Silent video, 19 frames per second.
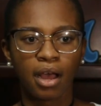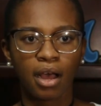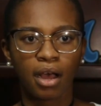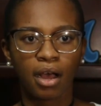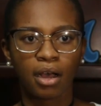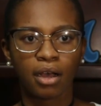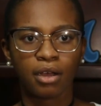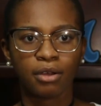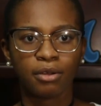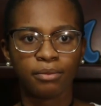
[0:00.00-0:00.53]

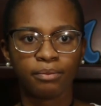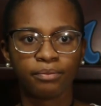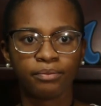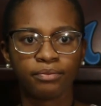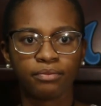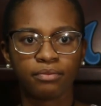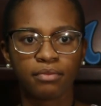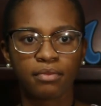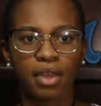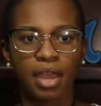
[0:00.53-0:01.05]

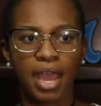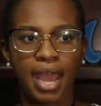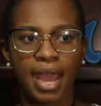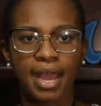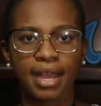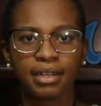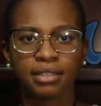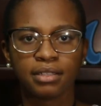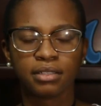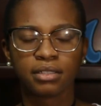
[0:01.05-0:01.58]

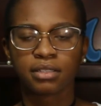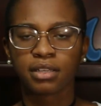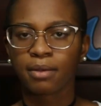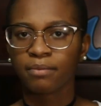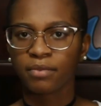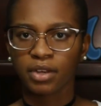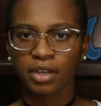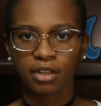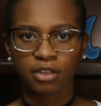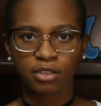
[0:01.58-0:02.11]
and some
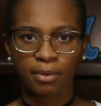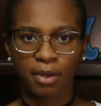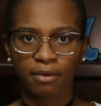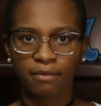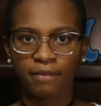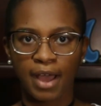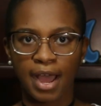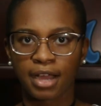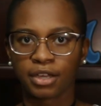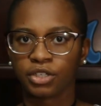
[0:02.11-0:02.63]
videos about
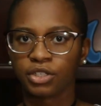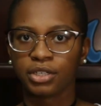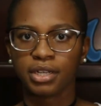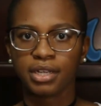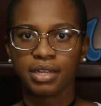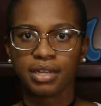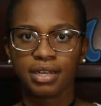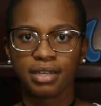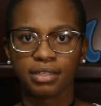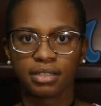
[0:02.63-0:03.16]

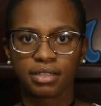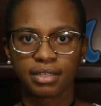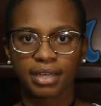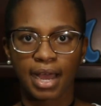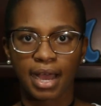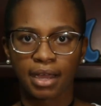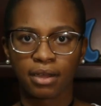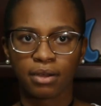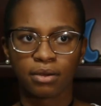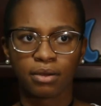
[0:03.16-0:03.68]
fashion and
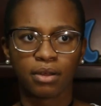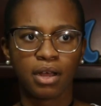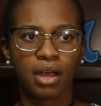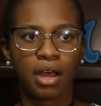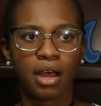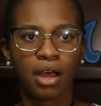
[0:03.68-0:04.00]
style.